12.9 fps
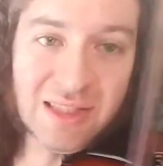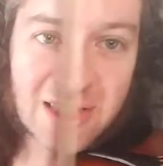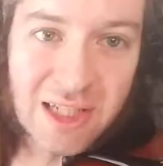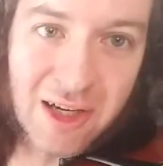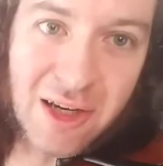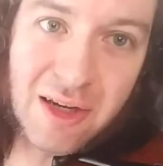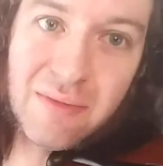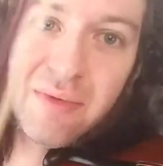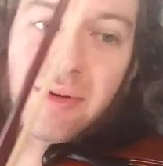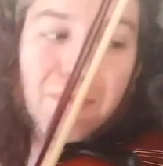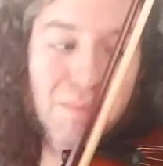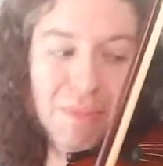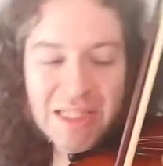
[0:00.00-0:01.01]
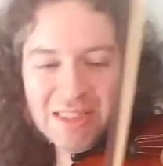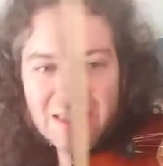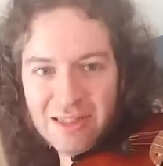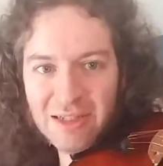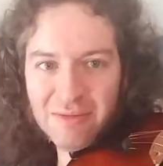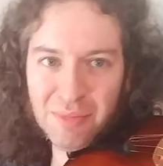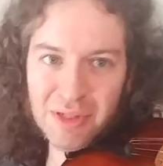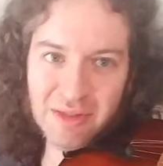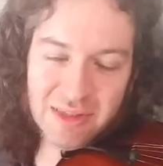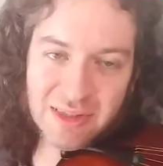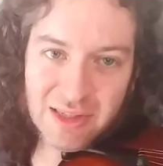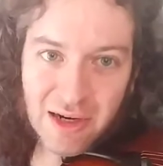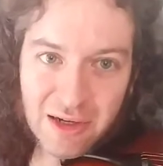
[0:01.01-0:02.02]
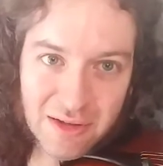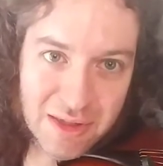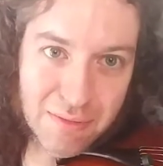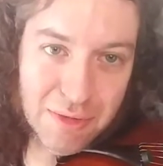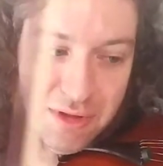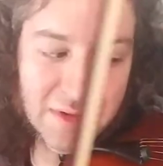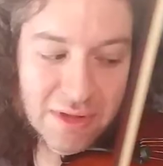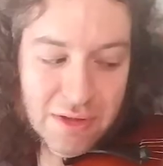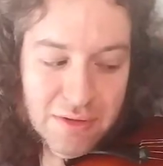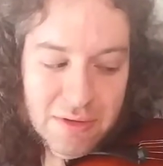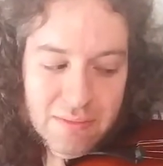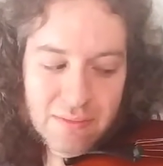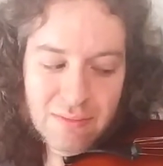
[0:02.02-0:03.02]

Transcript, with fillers: See, uh, I missed a little bit at the start of some of those notes.